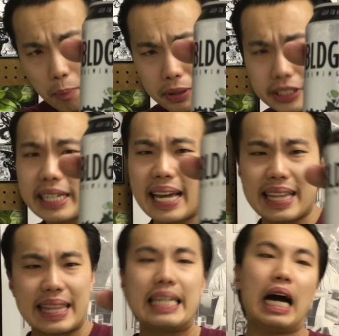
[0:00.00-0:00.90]
Building
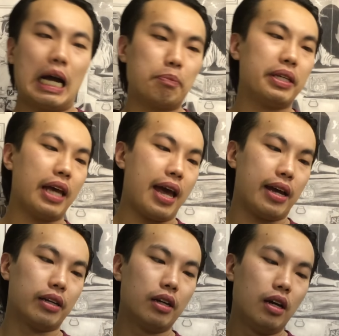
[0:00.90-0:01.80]
8
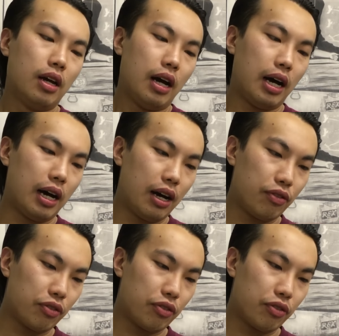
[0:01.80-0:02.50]
IPA uh,